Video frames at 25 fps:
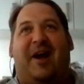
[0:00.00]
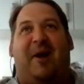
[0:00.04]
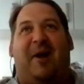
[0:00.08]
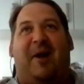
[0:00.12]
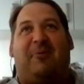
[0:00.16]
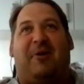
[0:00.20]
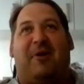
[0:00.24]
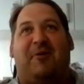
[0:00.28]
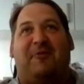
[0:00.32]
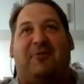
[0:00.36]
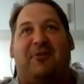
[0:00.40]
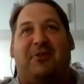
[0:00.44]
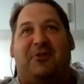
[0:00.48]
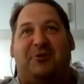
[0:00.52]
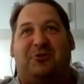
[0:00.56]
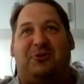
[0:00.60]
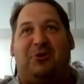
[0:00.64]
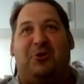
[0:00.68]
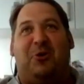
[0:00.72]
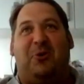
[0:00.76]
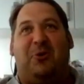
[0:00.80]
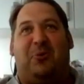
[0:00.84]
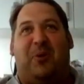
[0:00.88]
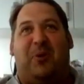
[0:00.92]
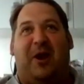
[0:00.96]
I'm going for the
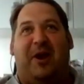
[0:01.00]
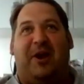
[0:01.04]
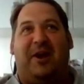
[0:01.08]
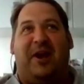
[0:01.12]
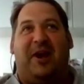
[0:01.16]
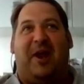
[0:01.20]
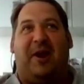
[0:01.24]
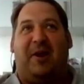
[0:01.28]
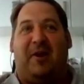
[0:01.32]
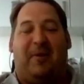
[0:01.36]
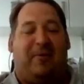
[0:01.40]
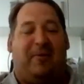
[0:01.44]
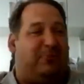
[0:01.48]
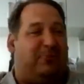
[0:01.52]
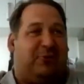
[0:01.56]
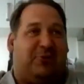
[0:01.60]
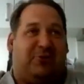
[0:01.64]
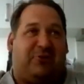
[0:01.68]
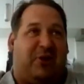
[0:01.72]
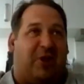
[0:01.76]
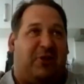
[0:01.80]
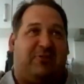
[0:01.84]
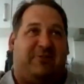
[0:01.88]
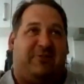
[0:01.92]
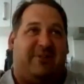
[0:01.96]
shorter one, and I'm
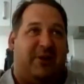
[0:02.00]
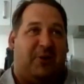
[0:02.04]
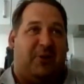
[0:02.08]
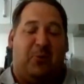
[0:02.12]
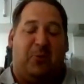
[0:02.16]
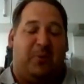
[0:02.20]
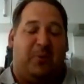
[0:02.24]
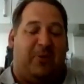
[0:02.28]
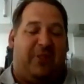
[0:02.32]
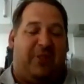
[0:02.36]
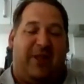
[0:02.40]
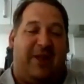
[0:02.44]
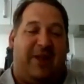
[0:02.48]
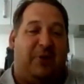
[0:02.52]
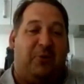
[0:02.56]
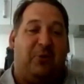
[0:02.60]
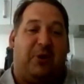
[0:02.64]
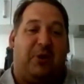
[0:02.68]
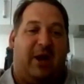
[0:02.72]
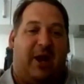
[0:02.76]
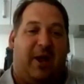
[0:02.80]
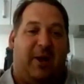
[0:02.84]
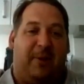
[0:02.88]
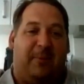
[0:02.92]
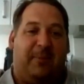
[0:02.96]
just going to deal with the hill
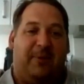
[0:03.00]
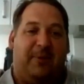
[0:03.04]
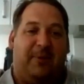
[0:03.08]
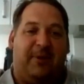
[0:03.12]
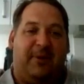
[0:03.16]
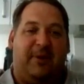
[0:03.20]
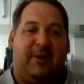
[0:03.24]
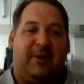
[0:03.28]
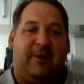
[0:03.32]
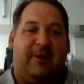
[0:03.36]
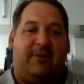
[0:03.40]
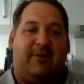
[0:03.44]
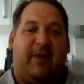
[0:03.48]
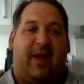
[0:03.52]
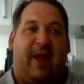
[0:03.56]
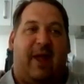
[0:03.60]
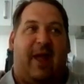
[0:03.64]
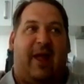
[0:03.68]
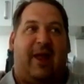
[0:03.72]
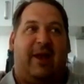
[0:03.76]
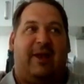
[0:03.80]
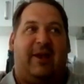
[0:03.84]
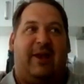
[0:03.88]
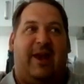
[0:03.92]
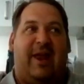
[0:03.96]
climb.
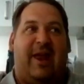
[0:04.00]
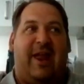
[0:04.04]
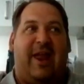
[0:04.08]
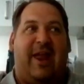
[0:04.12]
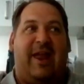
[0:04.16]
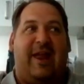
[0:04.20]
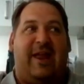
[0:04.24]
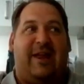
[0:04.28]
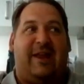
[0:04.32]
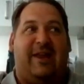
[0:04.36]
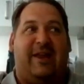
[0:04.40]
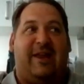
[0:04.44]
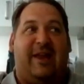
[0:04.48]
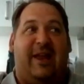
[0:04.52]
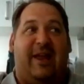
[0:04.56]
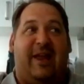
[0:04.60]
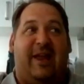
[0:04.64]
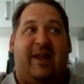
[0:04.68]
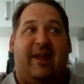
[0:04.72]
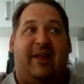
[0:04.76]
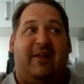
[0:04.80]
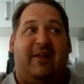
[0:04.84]
And we